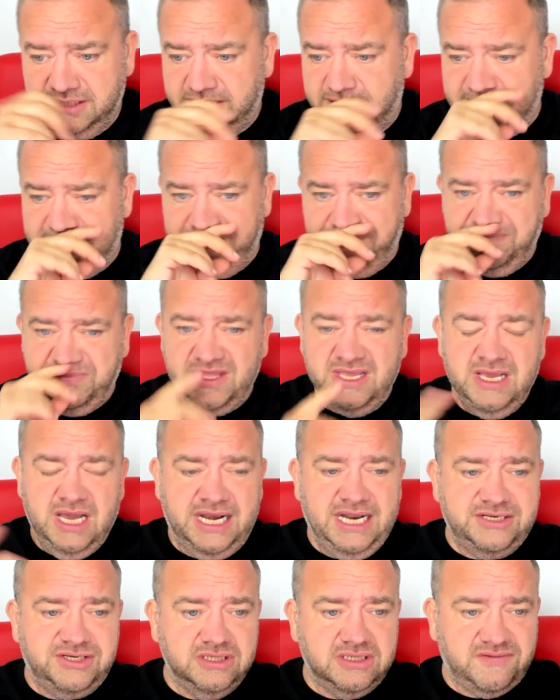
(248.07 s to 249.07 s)
Um,
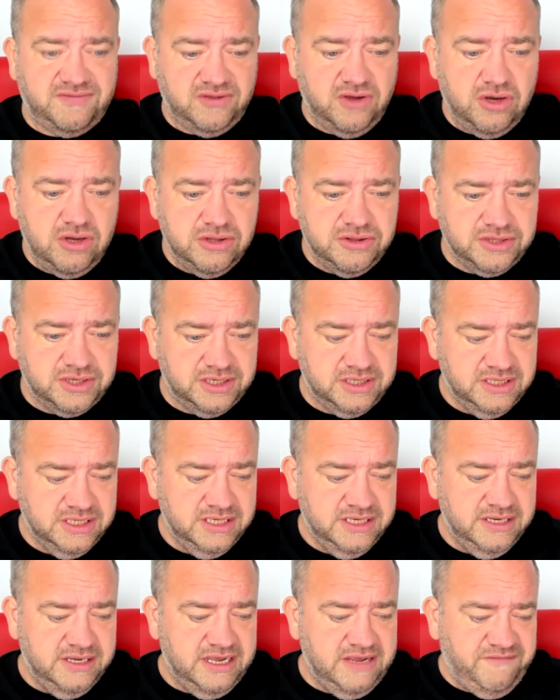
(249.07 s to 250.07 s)
and I just thought that
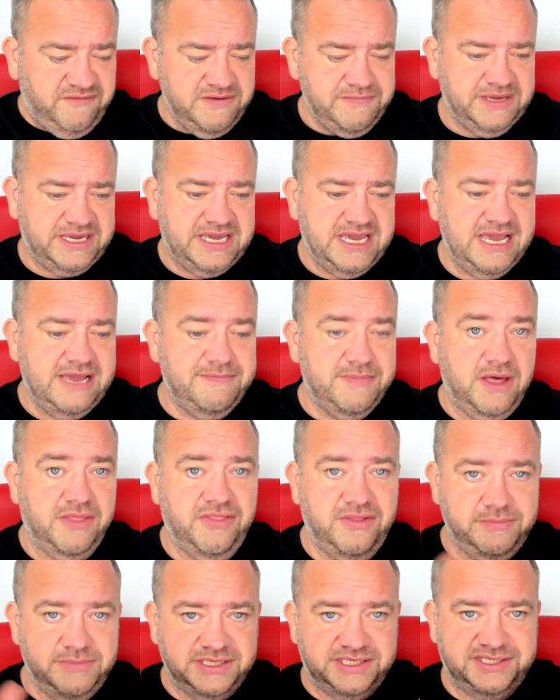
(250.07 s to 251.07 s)
if he became
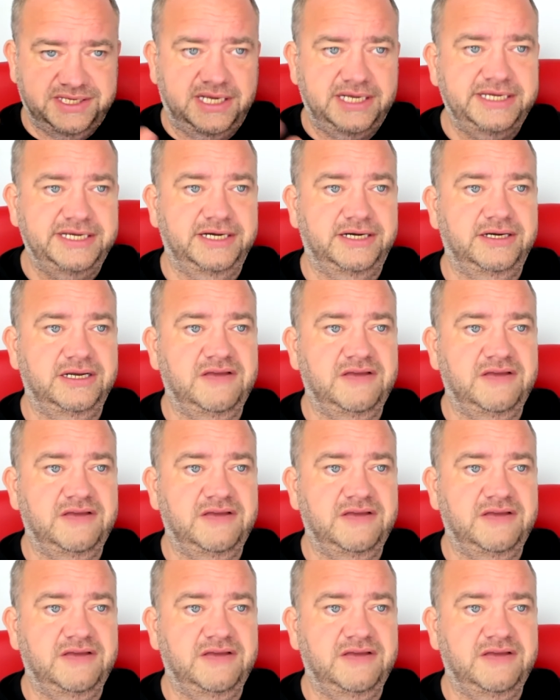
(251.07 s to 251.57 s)
the Messiah,